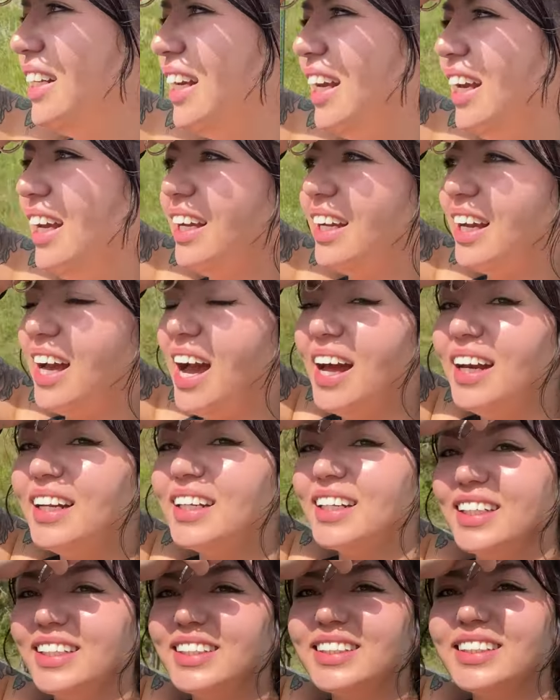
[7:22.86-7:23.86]
it kind of
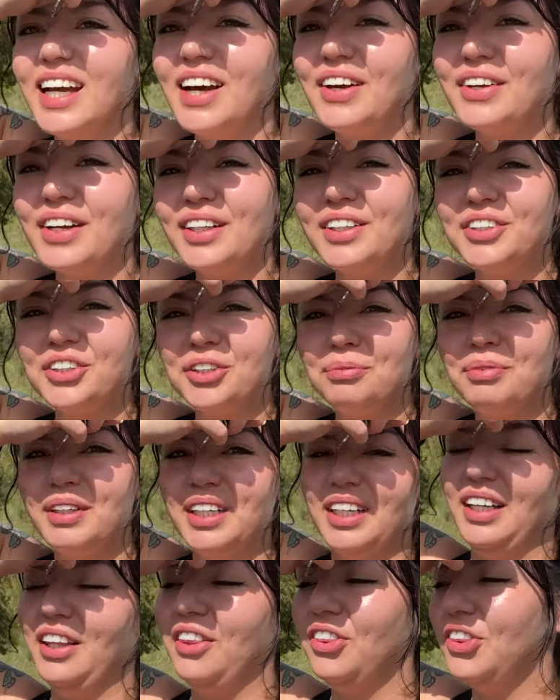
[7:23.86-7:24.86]
kicked out a little
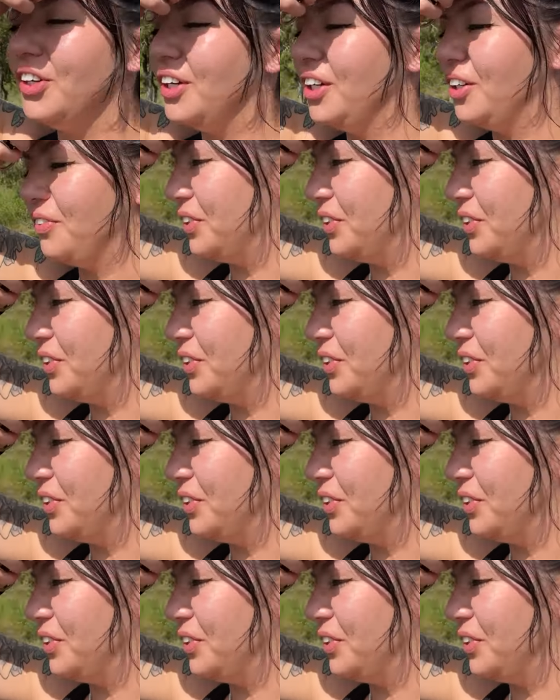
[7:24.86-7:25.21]
bit in third,